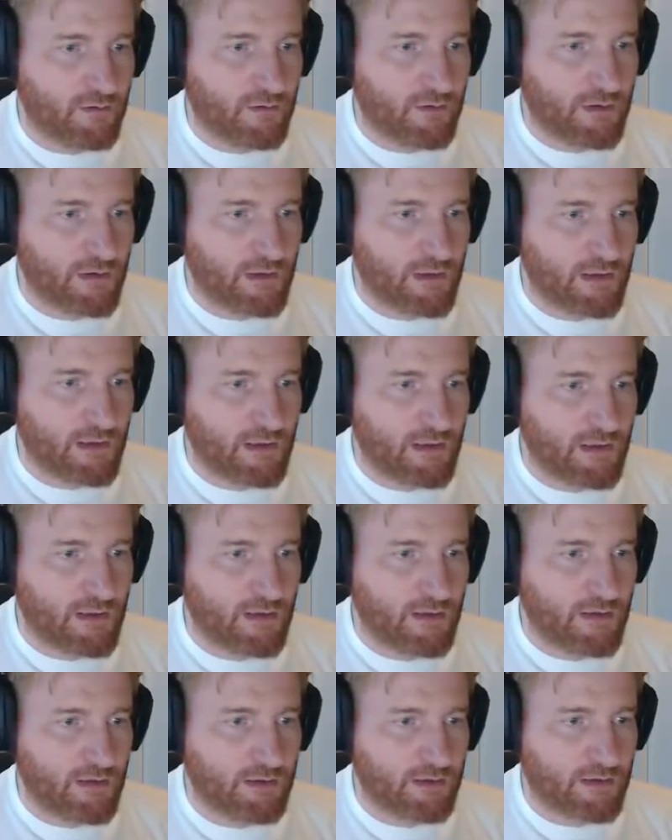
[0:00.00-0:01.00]

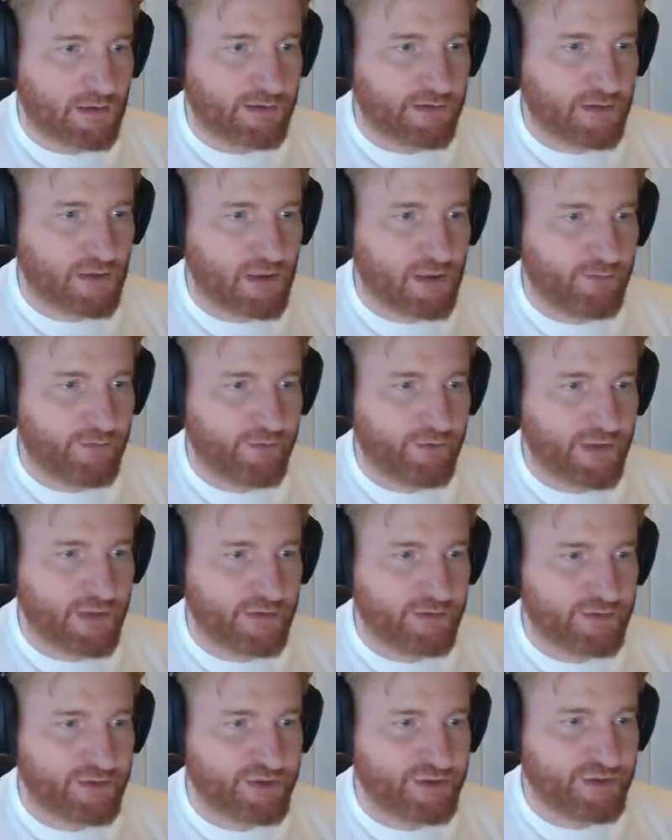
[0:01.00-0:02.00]
And get the Humber down
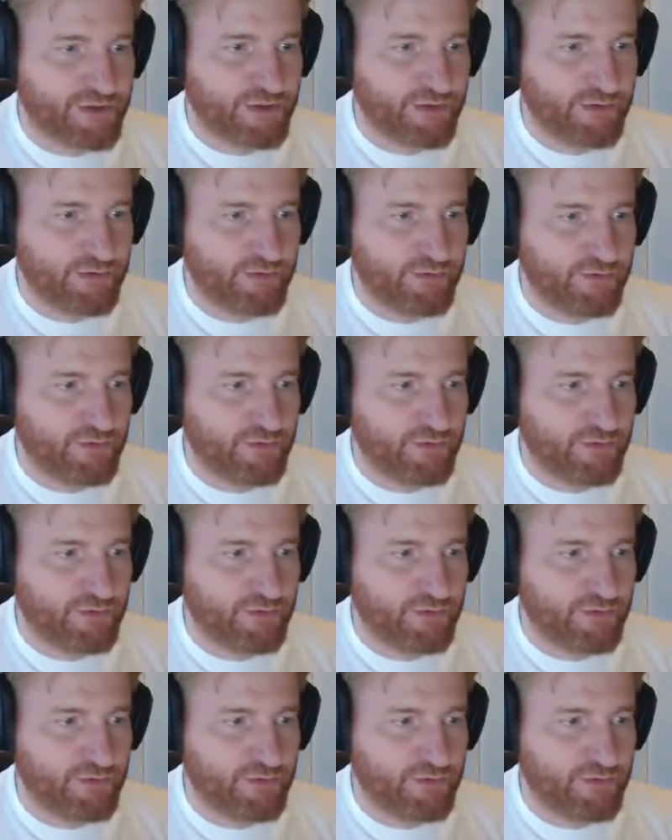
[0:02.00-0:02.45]
to 2.